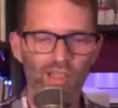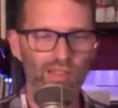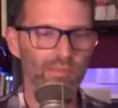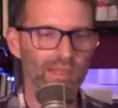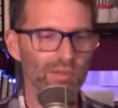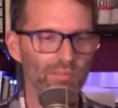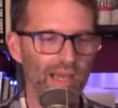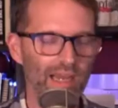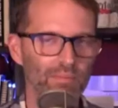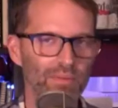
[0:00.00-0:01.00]
the
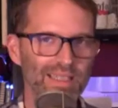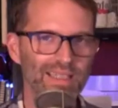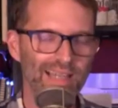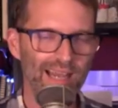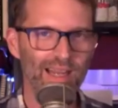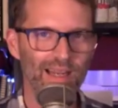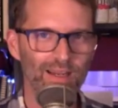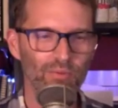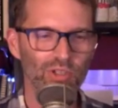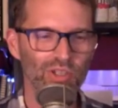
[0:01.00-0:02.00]
mailbag, but today
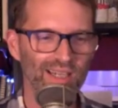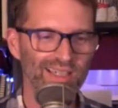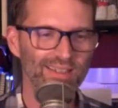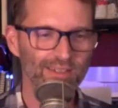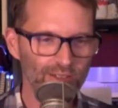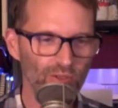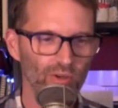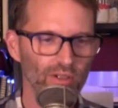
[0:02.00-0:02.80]
we're checking the Discord.